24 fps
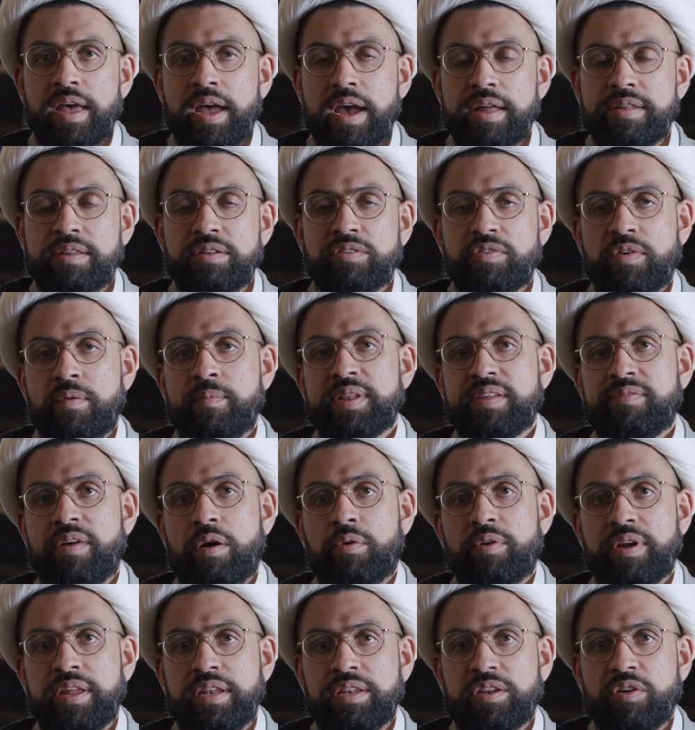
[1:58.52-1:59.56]
is in terms of
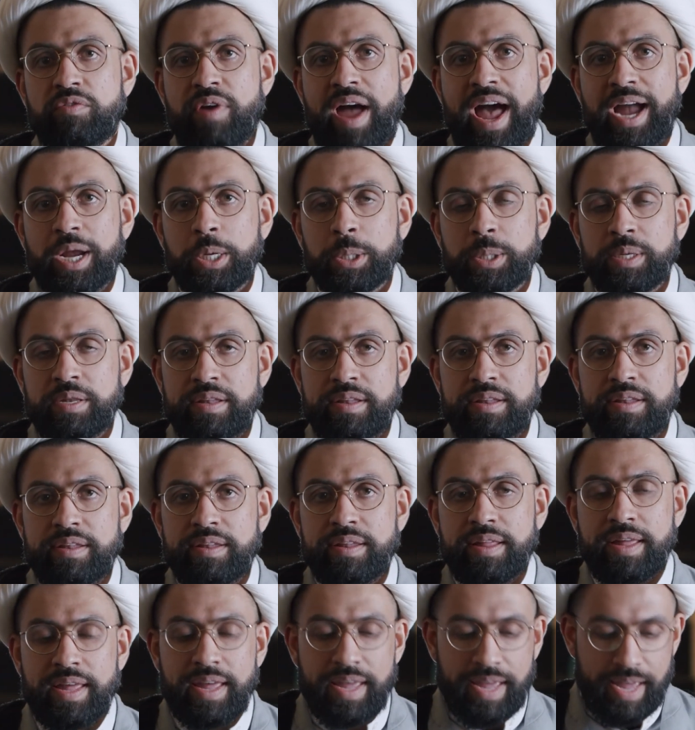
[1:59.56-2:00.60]
our
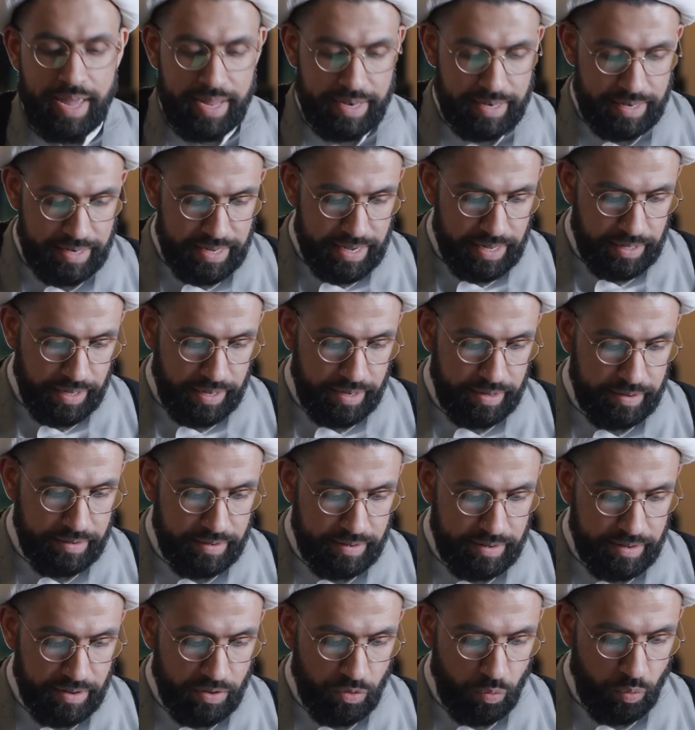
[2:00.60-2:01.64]
interactions and
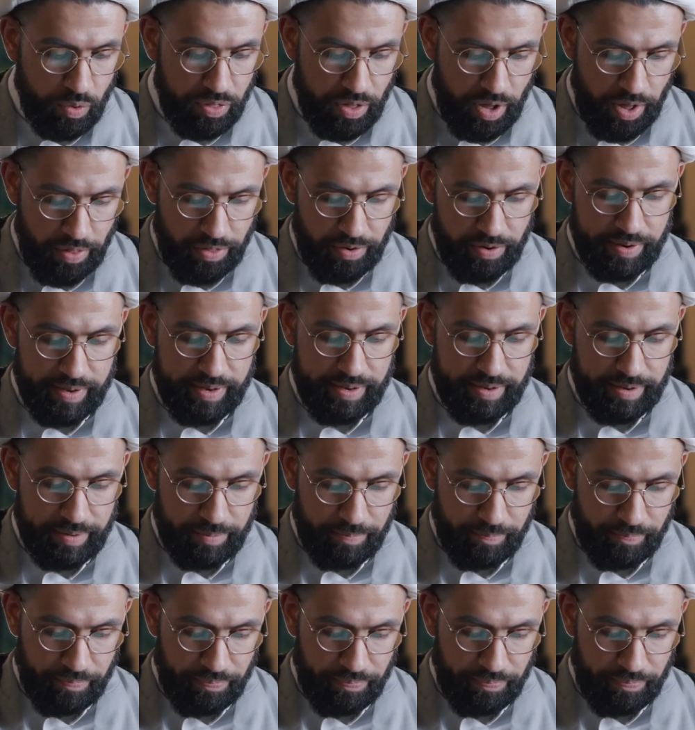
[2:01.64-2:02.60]
dealings with others.